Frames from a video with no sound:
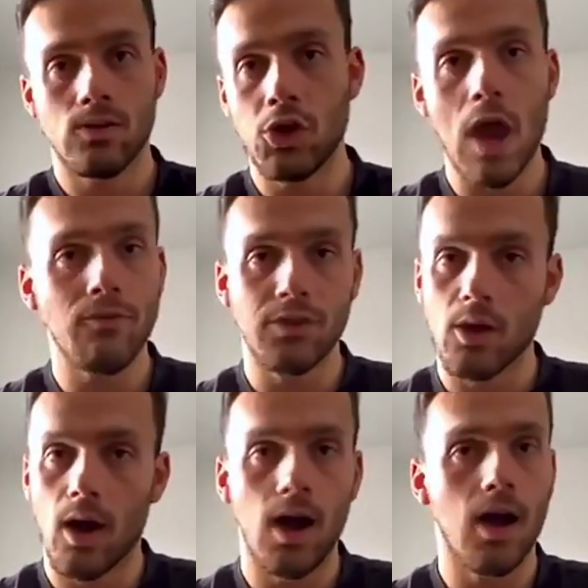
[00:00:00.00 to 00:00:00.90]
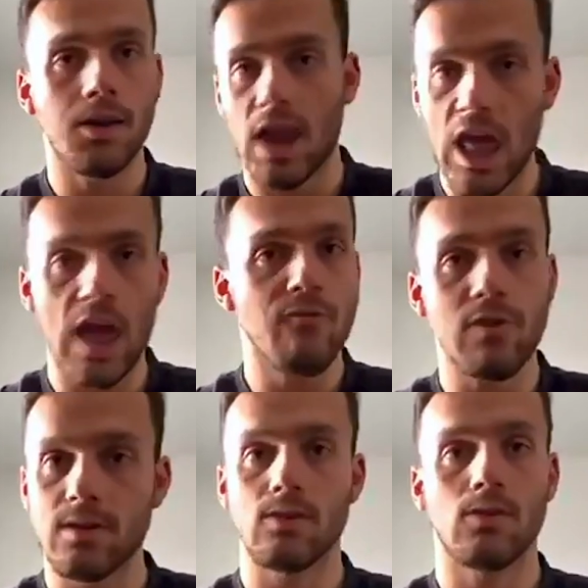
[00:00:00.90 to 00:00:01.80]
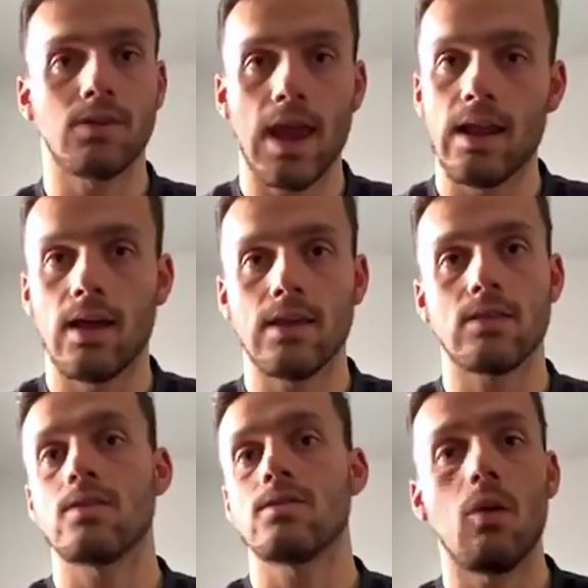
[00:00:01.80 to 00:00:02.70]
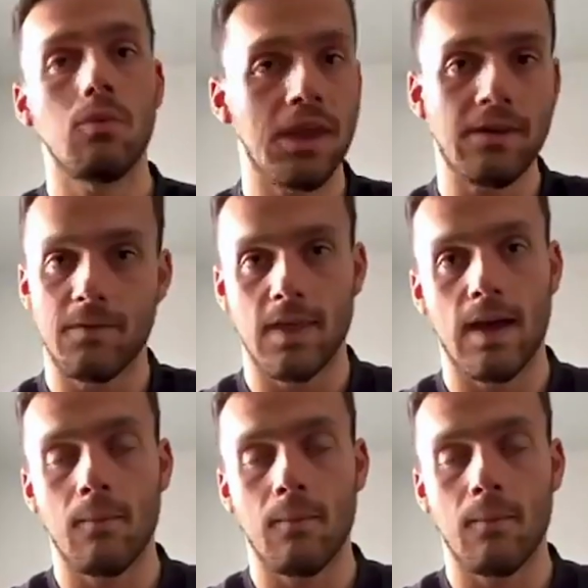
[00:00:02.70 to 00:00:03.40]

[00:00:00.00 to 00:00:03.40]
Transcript: You don't have to go hard every single day. Like there's no need for that.